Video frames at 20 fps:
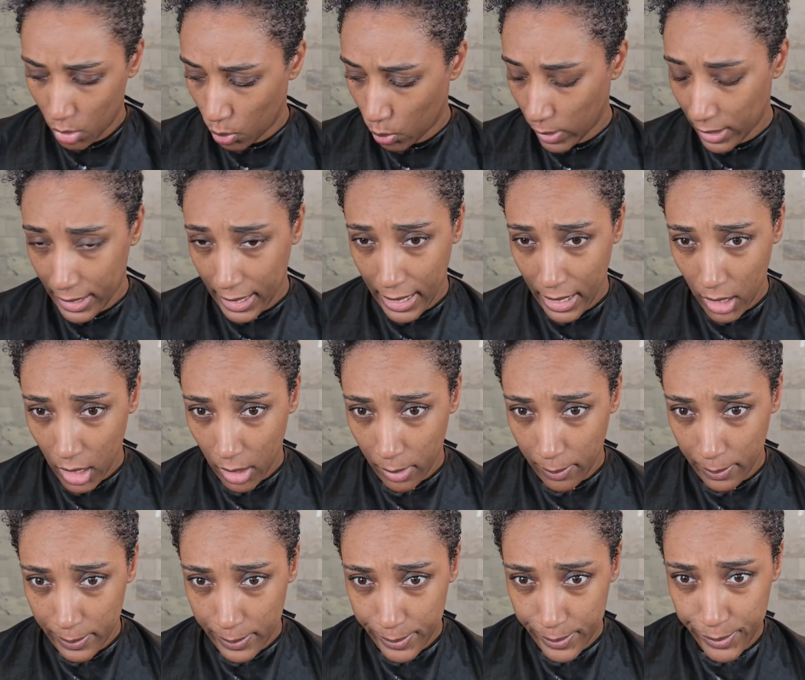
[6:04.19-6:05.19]
Wet that
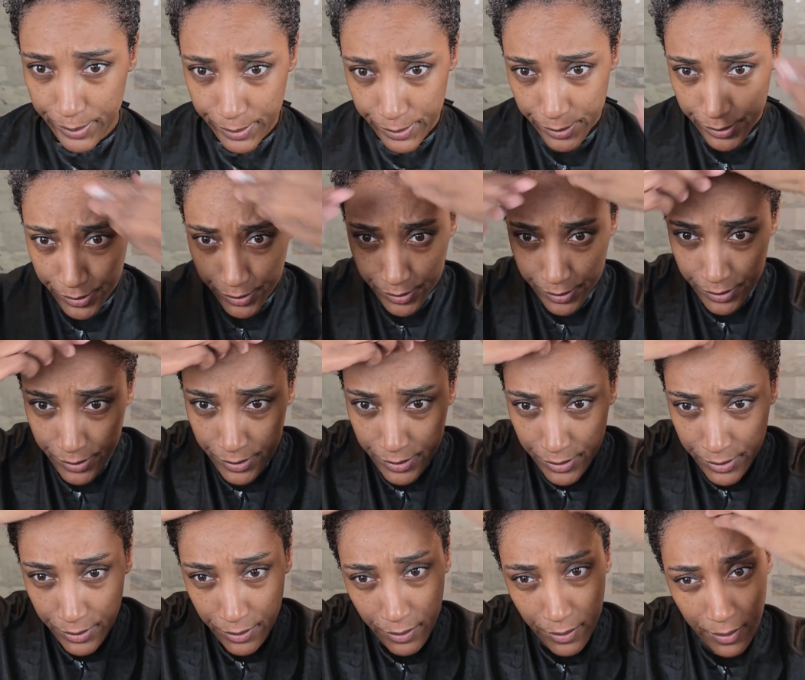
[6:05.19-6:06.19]
up.
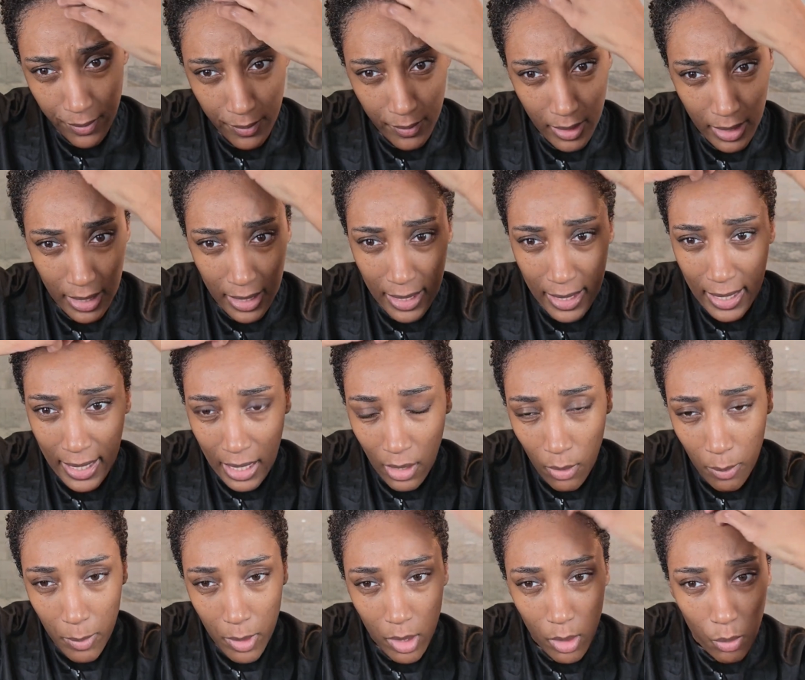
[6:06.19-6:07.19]
And
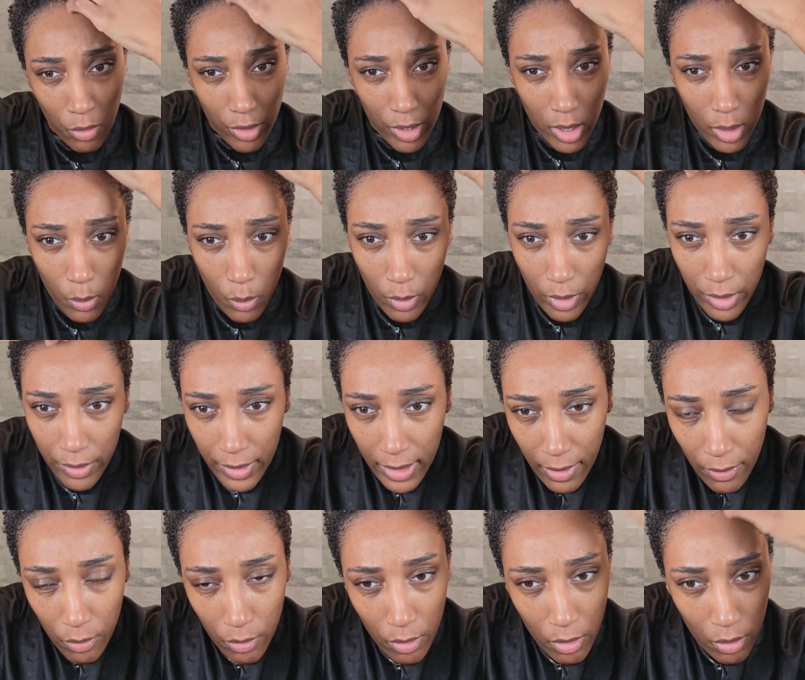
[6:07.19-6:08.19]
now I'm going to really work
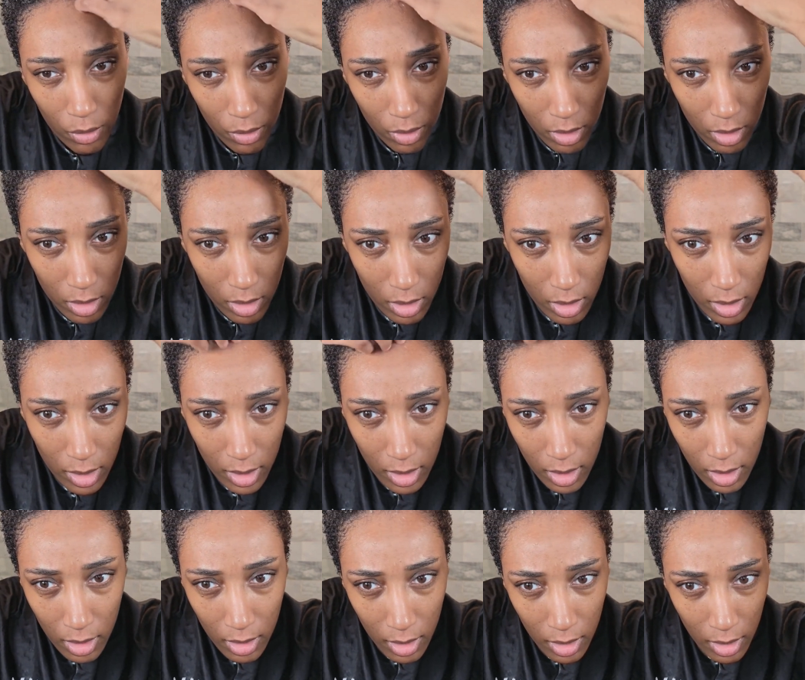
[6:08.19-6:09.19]
that through
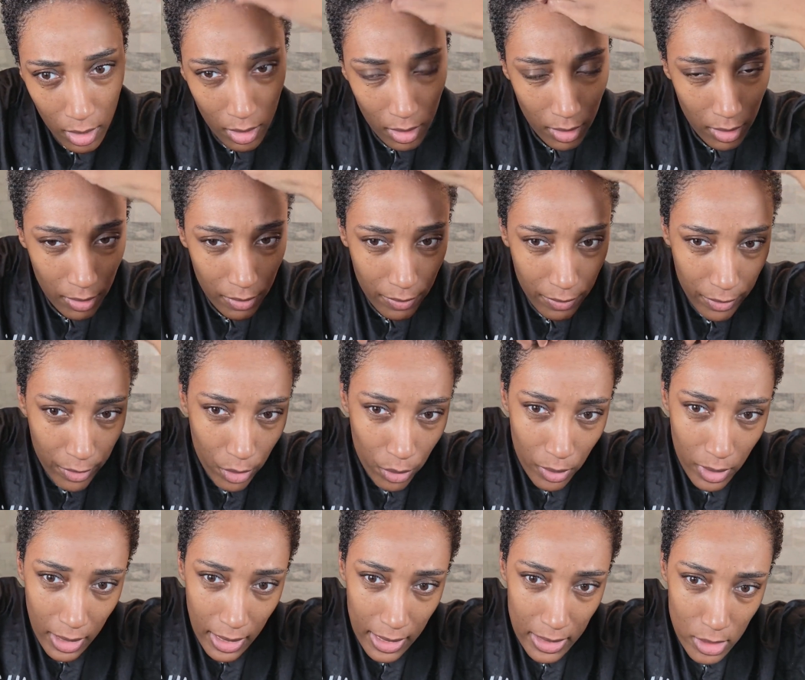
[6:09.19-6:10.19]
for you
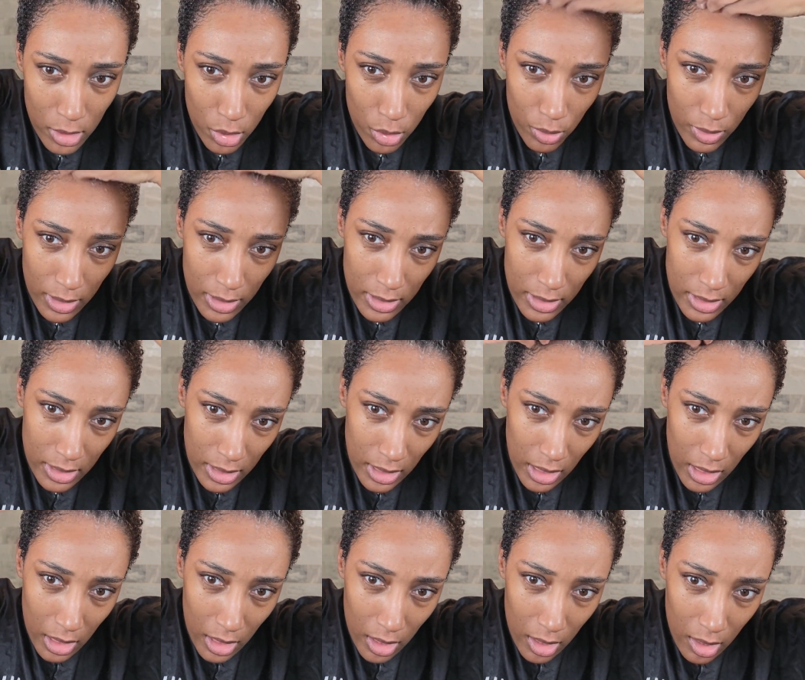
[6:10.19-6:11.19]
guys so you can
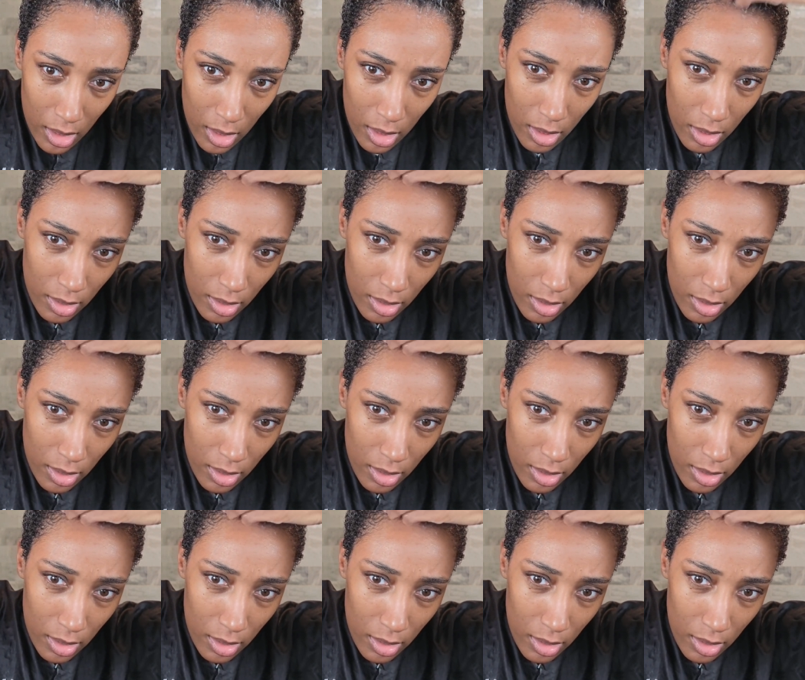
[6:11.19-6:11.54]
see.